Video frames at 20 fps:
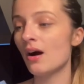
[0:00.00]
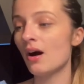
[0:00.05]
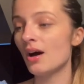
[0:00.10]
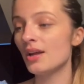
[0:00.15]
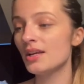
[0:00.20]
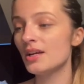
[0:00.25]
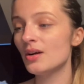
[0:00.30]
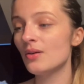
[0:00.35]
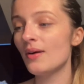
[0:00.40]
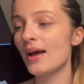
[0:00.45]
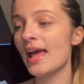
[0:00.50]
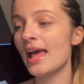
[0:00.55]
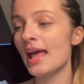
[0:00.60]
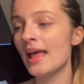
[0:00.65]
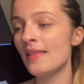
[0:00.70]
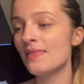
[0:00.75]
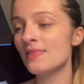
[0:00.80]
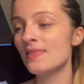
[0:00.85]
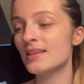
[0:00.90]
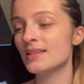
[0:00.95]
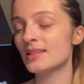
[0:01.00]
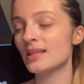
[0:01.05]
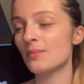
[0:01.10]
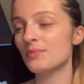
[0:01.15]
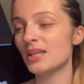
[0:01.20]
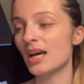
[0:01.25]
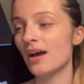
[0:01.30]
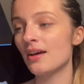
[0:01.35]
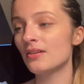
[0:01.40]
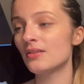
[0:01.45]
audio and the
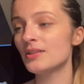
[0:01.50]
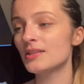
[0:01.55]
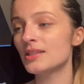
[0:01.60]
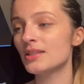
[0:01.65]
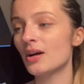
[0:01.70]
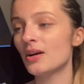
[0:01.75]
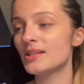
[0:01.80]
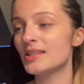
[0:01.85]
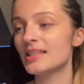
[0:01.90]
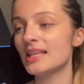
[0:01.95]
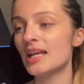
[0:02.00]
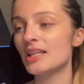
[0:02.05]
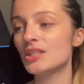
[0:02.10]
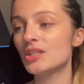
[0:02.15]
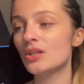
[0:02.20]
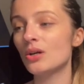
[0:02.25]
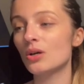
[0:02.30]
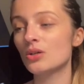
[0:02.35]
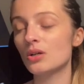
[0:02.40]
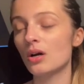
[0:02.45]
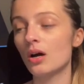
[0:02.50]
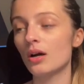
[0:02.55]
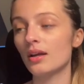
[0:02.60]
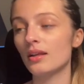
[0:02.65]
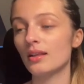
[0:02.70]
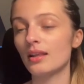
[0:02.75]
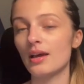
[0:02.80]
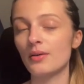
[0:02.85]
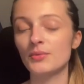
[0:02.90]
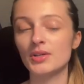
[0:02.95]
subtitles are set to your
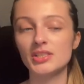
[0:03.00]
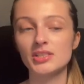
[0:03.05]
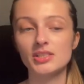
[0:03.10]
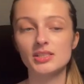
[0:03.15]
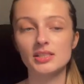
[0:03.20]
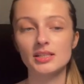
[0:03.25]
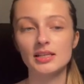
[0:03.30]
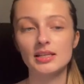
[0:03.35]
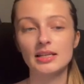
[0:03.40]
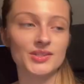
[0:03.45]
target language.